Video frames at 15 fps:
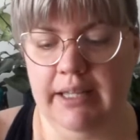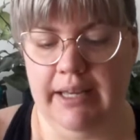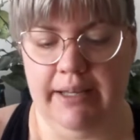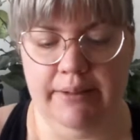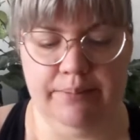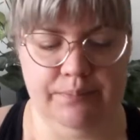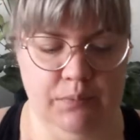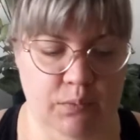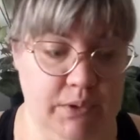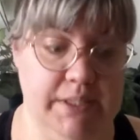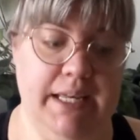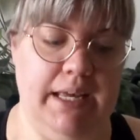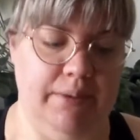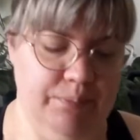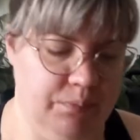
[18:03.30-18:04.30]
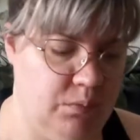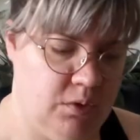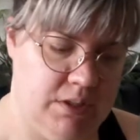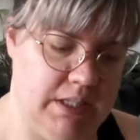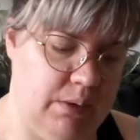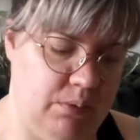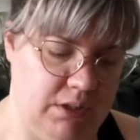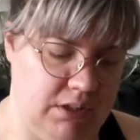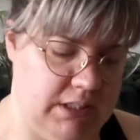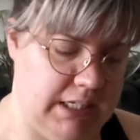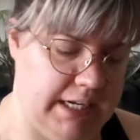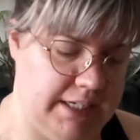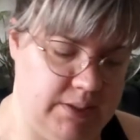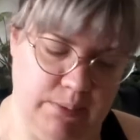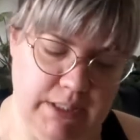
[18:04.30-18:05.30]
yeah, we'll see what the
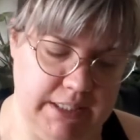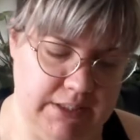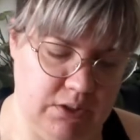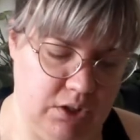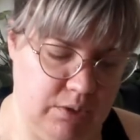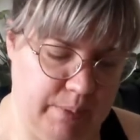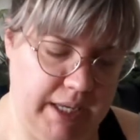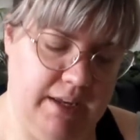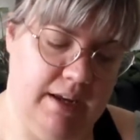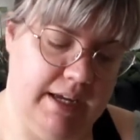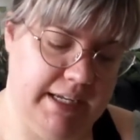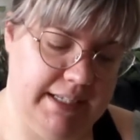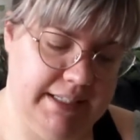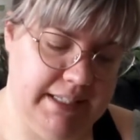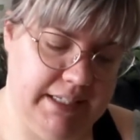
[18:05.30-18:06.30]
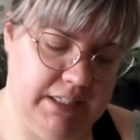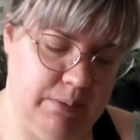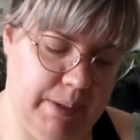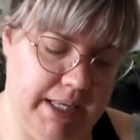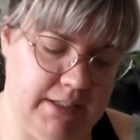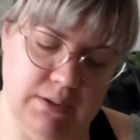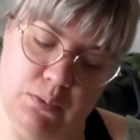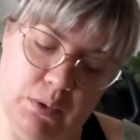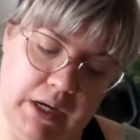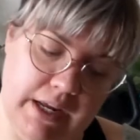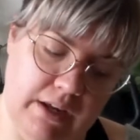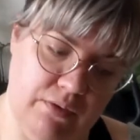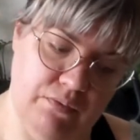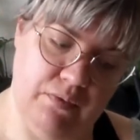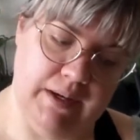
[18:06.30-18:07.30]
next one is going to be. I guess it depends what I
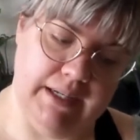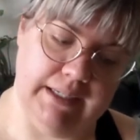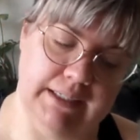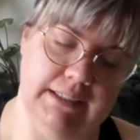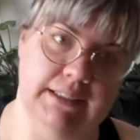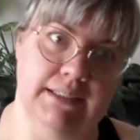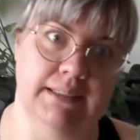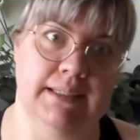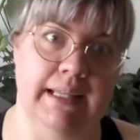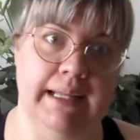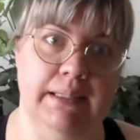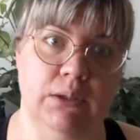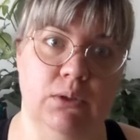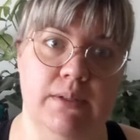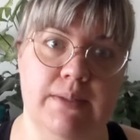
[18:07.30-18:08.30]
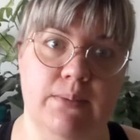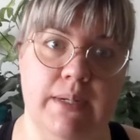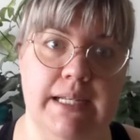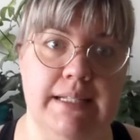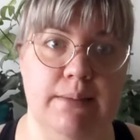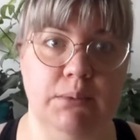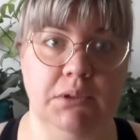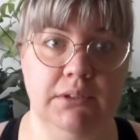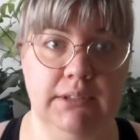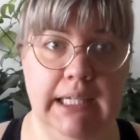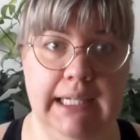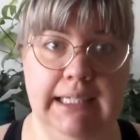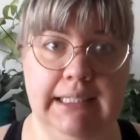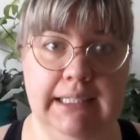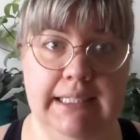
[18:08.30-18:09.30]
can find that looks reasonable
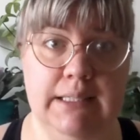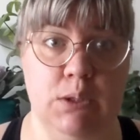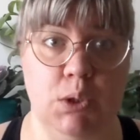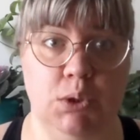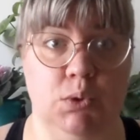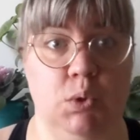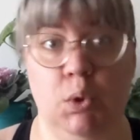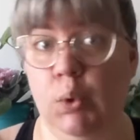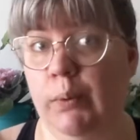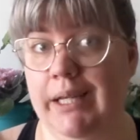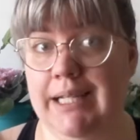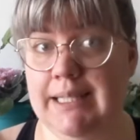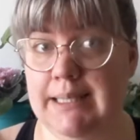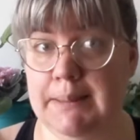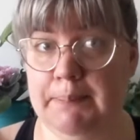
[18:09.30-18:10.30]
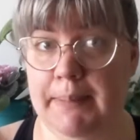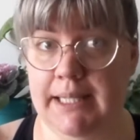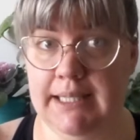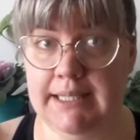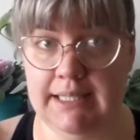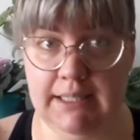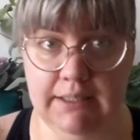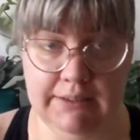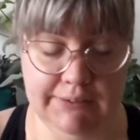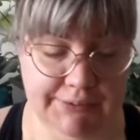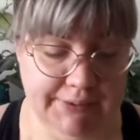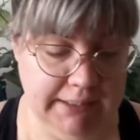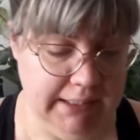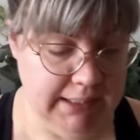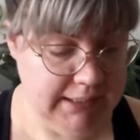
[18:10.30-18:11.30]
and is not too
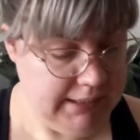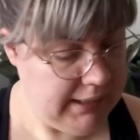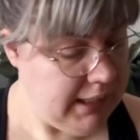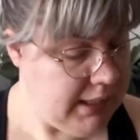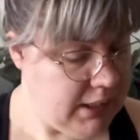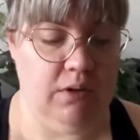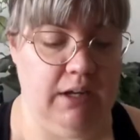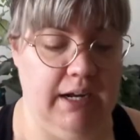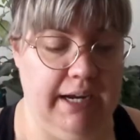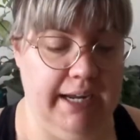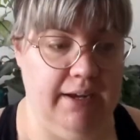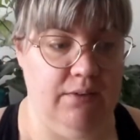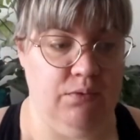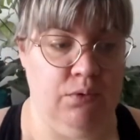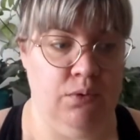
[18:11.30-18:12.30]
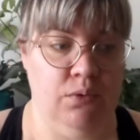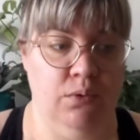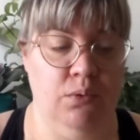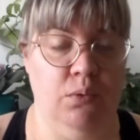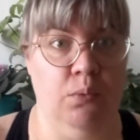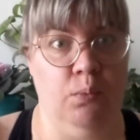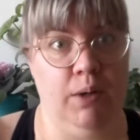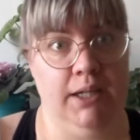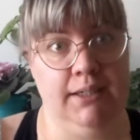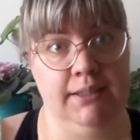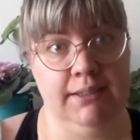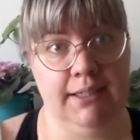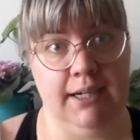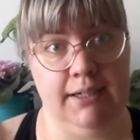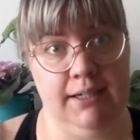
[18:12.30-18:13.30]
expensive. I have
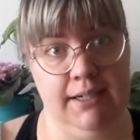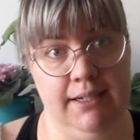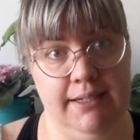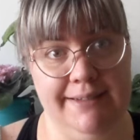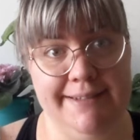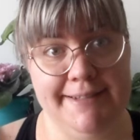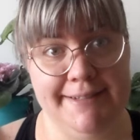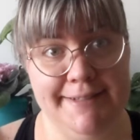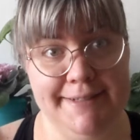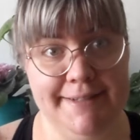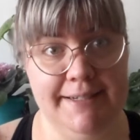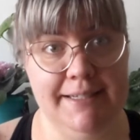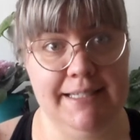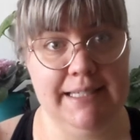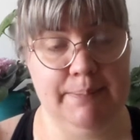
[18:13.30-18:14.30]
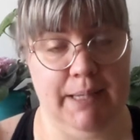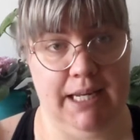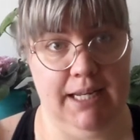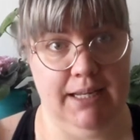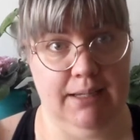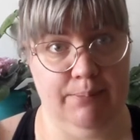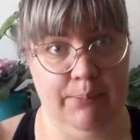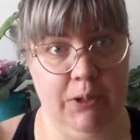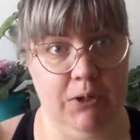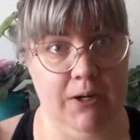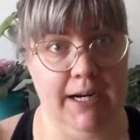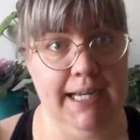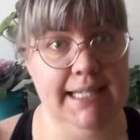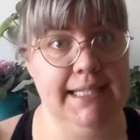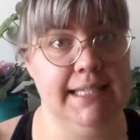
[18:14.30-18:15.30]
1 current spin in
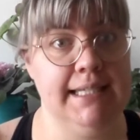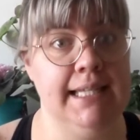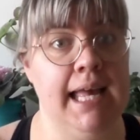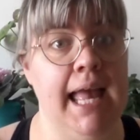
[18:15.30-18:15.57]
progress,